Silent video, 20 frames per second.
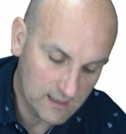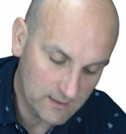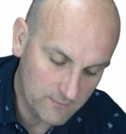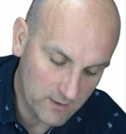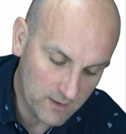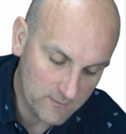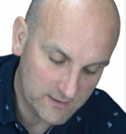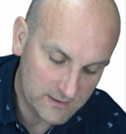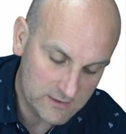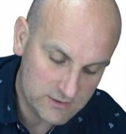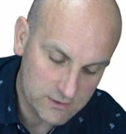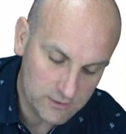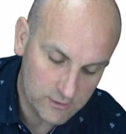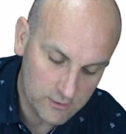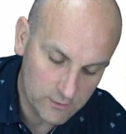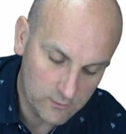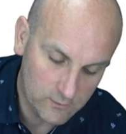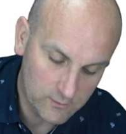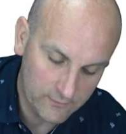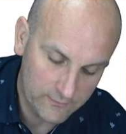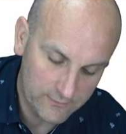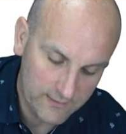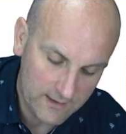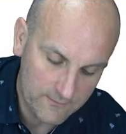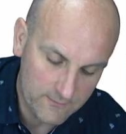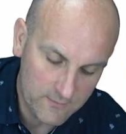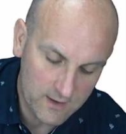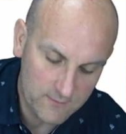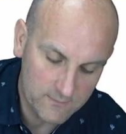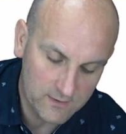that might be two,
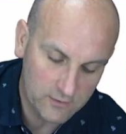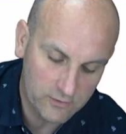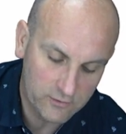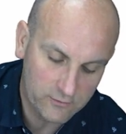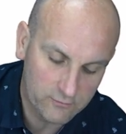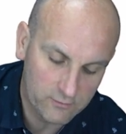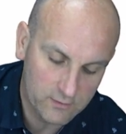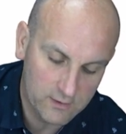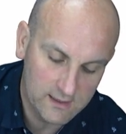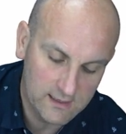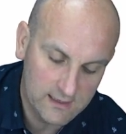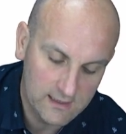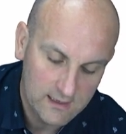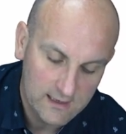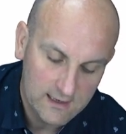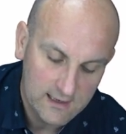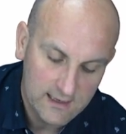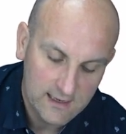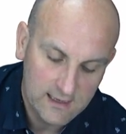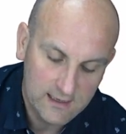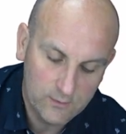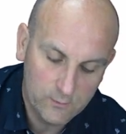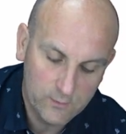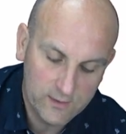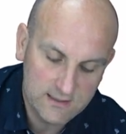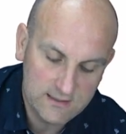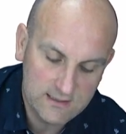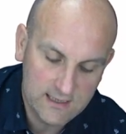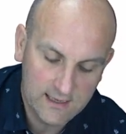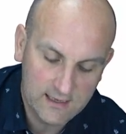that might be three, and in
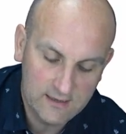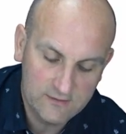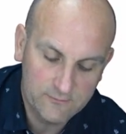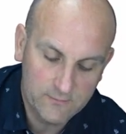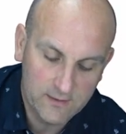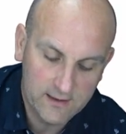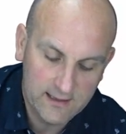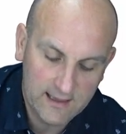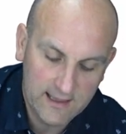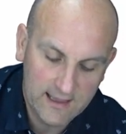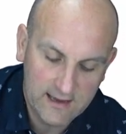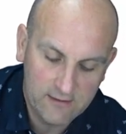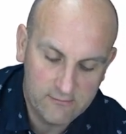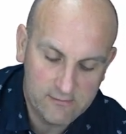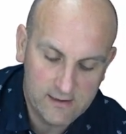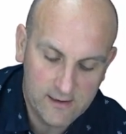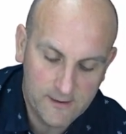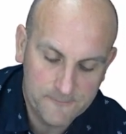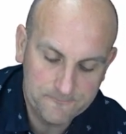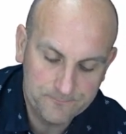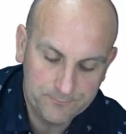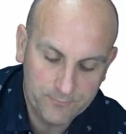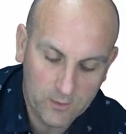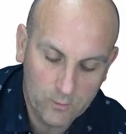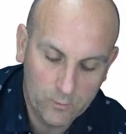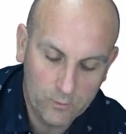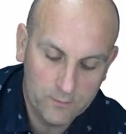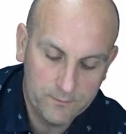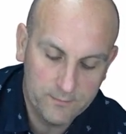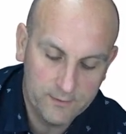which case my area
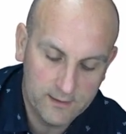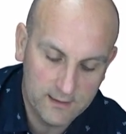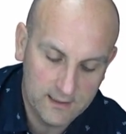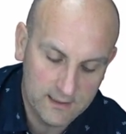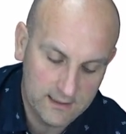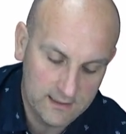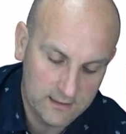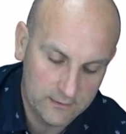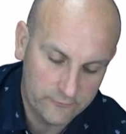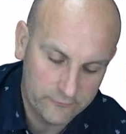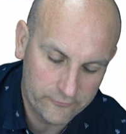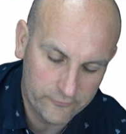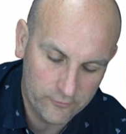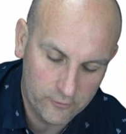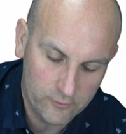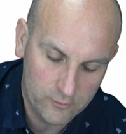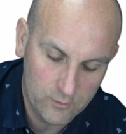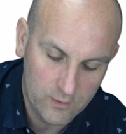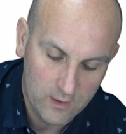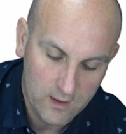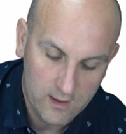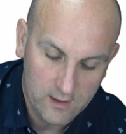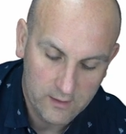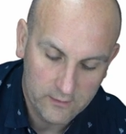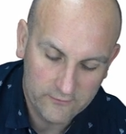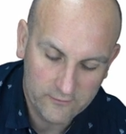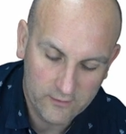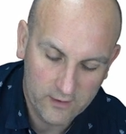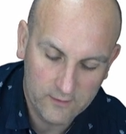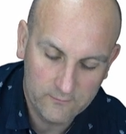would be two
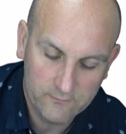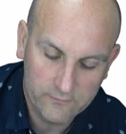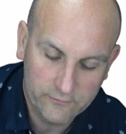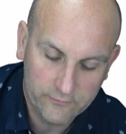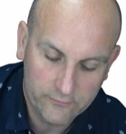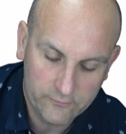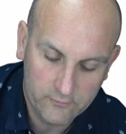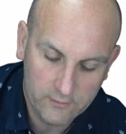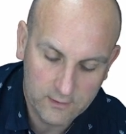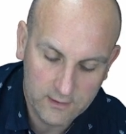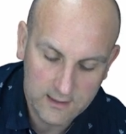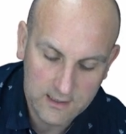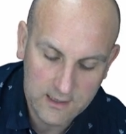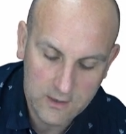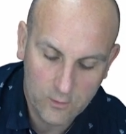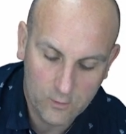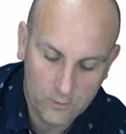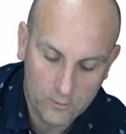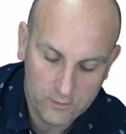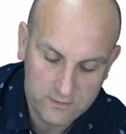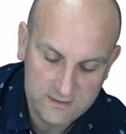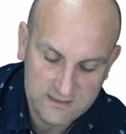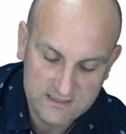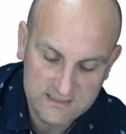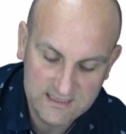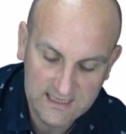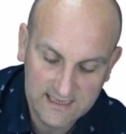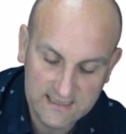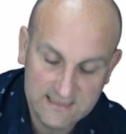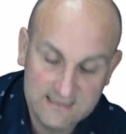times three or
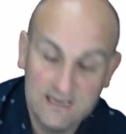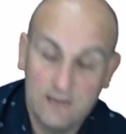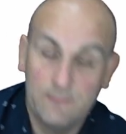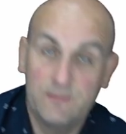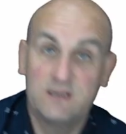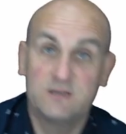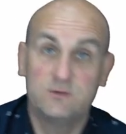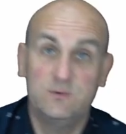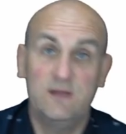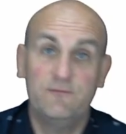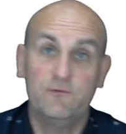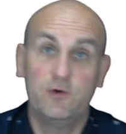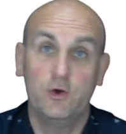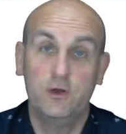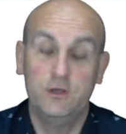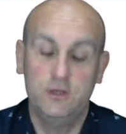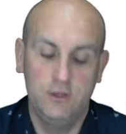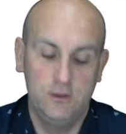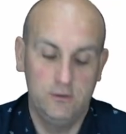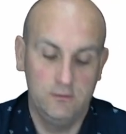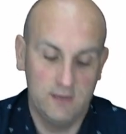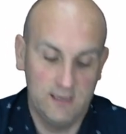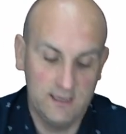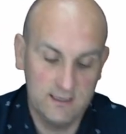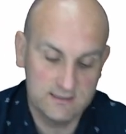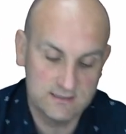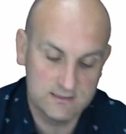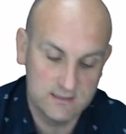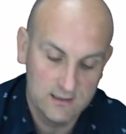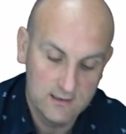six. Now, because we haven't got
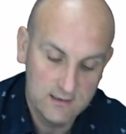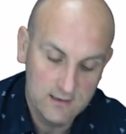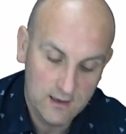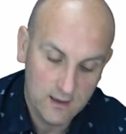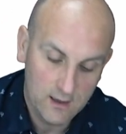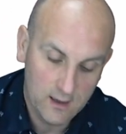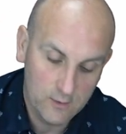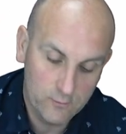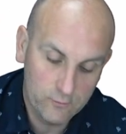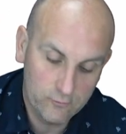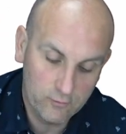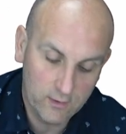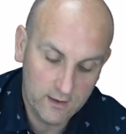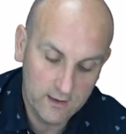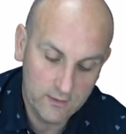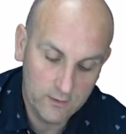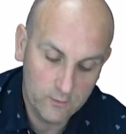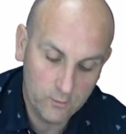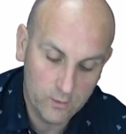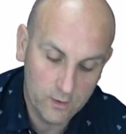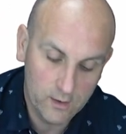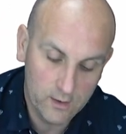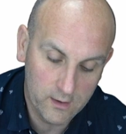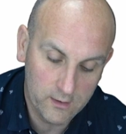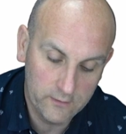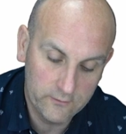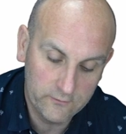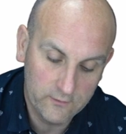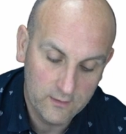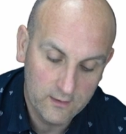units, I would write the
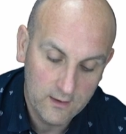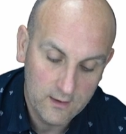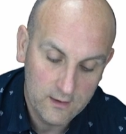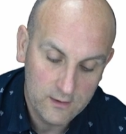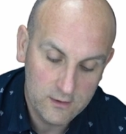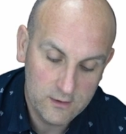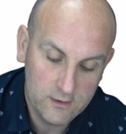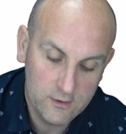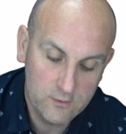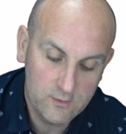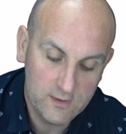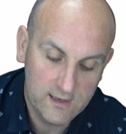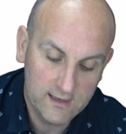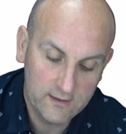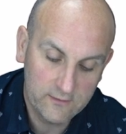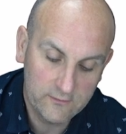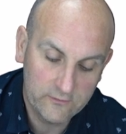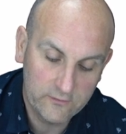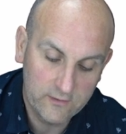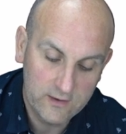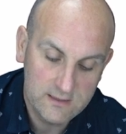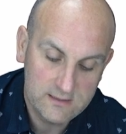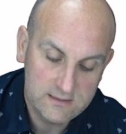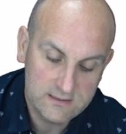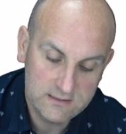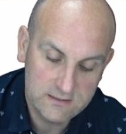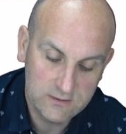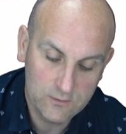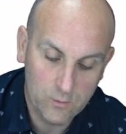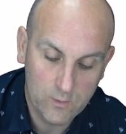word units
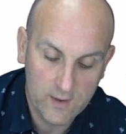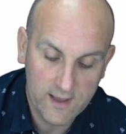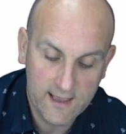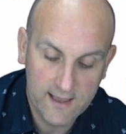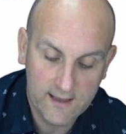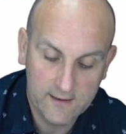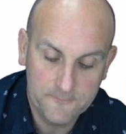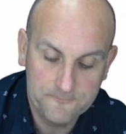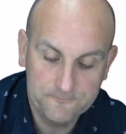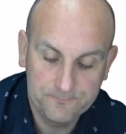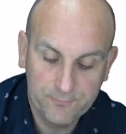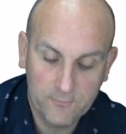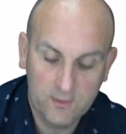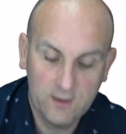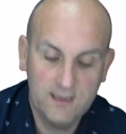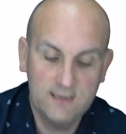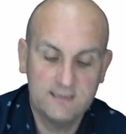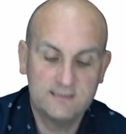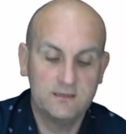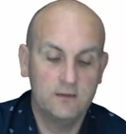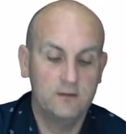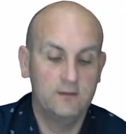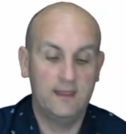squared. Right, so